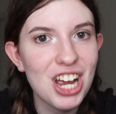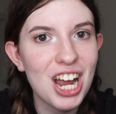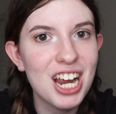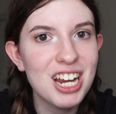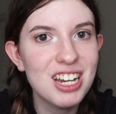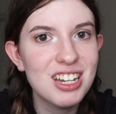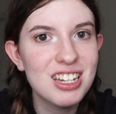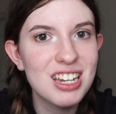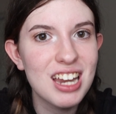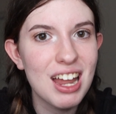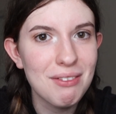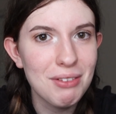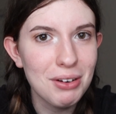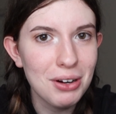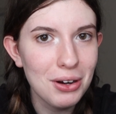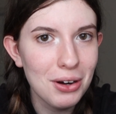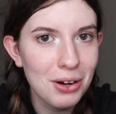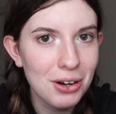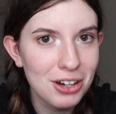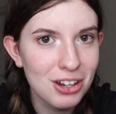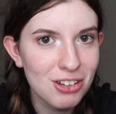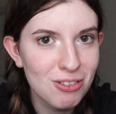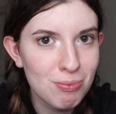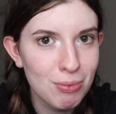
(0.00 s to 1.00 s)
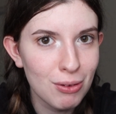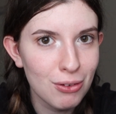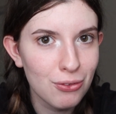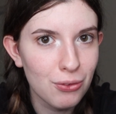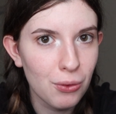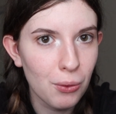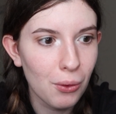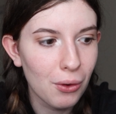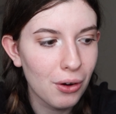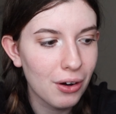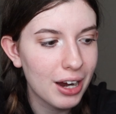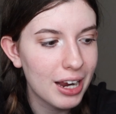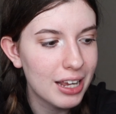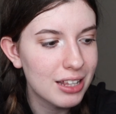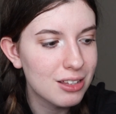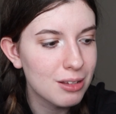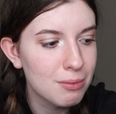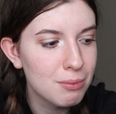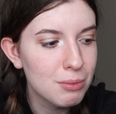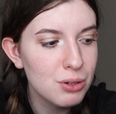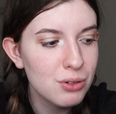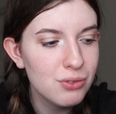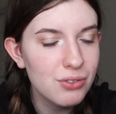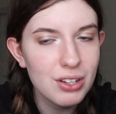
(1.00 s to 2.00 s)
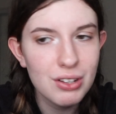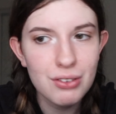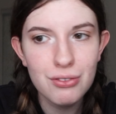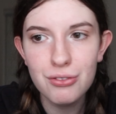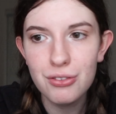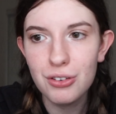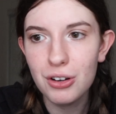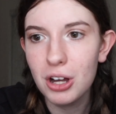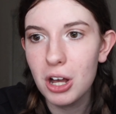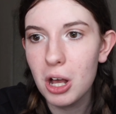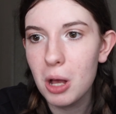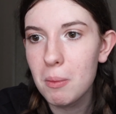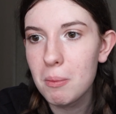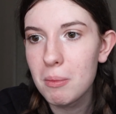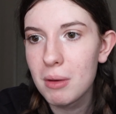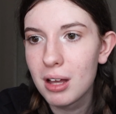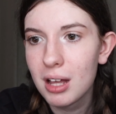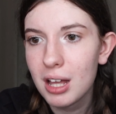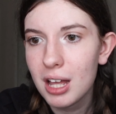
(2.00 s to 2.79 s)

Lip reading: I'd never heard of before. It's a movie from